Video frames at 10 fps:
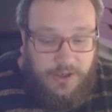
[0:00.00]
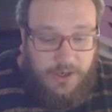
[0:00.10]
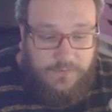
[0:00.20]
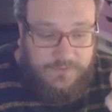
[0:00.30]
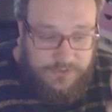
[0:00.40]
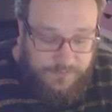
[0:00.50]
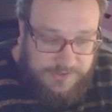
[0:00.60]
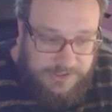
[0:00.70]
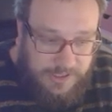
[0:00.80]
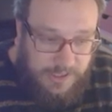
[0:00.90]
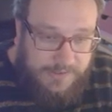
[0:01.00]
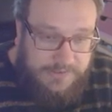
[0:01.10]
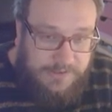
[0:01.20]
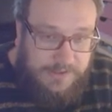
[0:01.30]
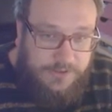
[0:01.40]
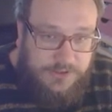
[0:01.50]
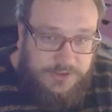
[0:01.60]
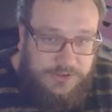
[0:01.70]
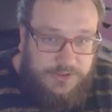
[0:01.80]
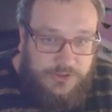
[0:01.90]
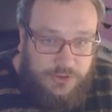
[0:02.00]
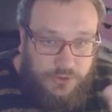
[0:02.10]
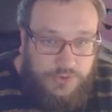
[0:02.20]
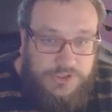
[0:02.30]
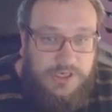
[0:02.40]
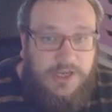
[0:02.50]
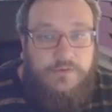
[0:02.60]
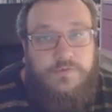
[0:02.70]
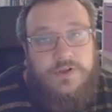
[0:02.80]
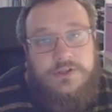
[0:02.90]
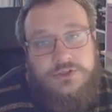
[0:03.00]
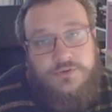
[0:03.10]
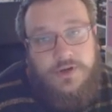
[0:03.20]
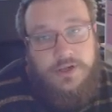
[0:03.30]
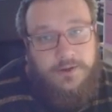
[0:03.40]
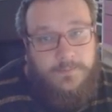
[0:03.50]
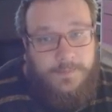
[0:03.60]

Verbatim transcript: kind of sophisticated sorting and filtering